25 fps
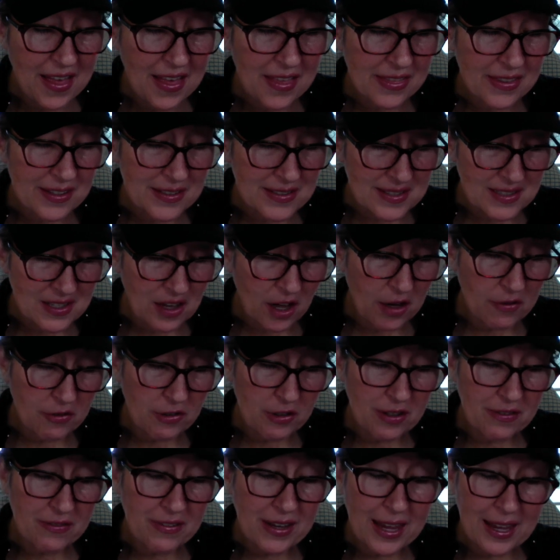The sovereign
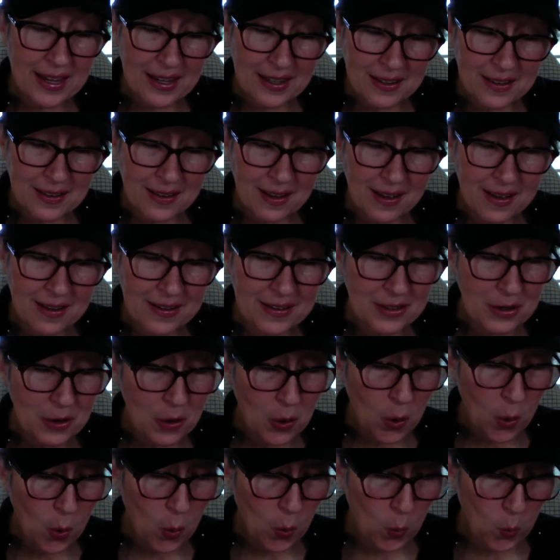of Eglon,
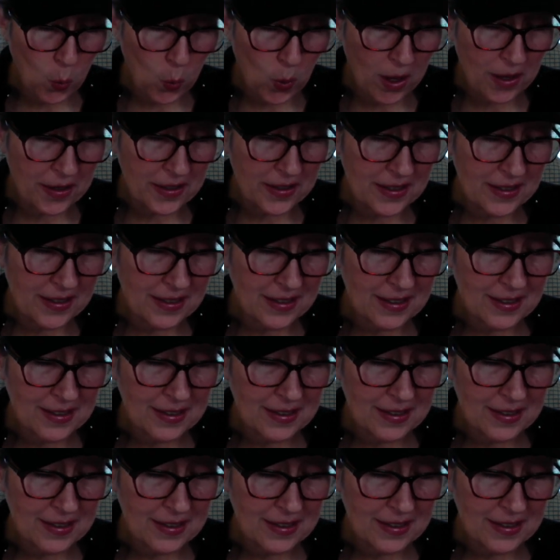one.